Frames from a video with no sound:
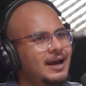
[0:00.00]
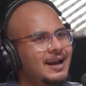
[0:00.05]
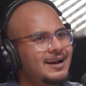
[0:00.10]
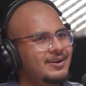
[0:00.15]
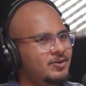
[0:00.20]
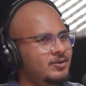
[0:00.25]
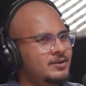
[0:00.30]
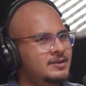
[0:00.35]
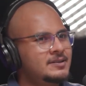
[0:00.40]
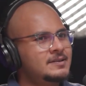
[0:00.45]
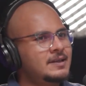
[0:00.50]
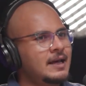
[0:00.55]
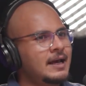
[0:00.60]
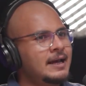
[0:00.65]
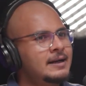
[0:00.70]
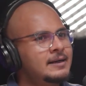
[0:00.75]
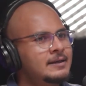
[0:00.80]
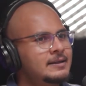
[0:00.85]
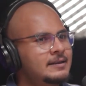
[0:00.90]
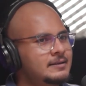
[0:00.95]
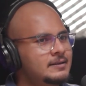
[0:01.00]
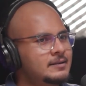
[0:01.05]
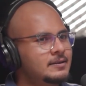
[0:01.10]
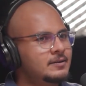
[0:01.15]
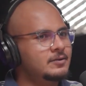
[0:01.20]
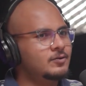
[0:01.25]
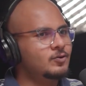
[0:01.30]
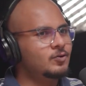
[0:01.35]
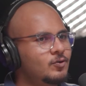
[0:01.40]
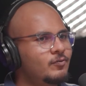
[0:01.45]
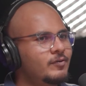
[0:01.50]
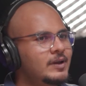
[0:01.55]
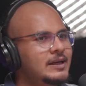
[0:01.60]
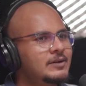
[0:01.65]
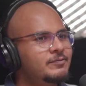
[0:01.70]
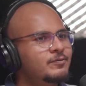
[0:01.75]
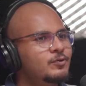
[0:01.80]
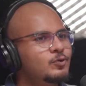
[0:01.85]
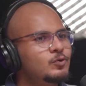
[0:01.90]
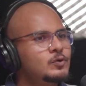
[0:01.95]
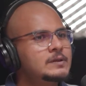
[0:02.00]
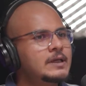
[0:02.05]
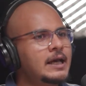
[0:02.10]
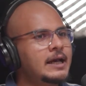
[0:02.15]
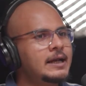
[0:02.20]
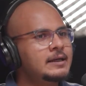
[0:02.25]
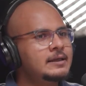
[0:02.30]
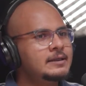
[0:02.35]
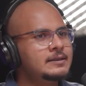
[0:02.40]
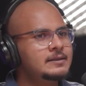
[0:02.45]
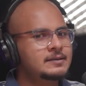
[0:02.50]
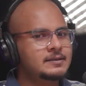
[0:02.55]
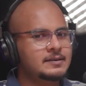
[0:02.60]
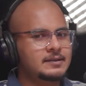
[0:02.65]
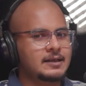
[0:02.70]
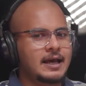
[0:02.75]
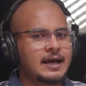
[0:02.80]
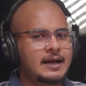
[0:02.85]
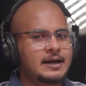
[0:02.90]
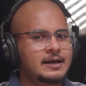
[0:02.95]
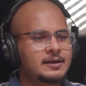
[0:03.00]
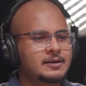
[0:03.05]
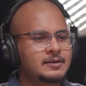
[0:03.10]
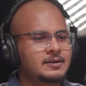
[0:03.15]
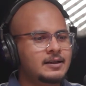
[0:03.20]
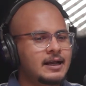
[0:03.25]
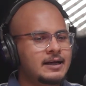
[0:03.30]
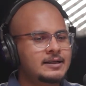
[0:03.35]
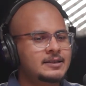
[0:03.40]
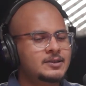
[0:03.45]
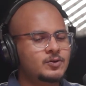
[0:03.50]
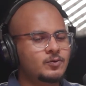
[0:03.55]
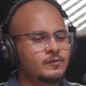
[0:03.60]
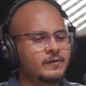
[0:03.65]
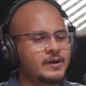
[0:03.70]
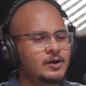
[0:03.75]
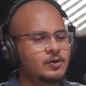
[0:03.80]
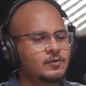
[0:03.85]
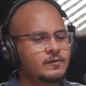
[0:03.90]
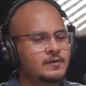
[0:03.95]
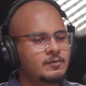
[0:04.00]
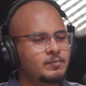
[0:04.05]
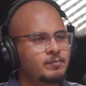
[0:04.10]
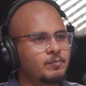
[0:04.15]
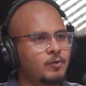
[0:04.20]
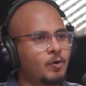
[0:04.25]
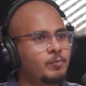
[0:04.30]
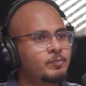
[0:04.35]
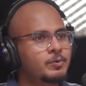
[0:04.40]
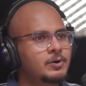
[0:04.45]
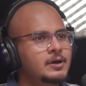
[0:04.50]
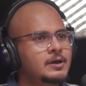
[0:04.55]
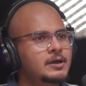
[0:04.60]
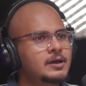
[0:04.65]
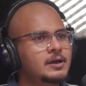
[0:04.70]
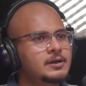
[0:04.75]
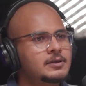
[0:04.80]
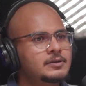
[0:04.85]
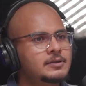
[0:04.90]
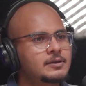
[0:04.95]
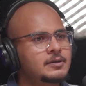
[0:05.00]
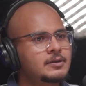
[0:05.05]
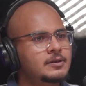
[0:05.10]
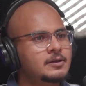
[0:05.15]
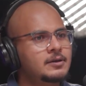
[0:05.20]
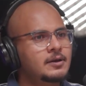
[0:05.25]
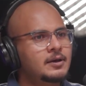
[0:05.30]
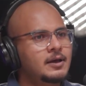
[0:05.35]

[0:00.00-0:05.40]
And you're a scientist. You know, very few scientists had that sway over popular culture. Yeah.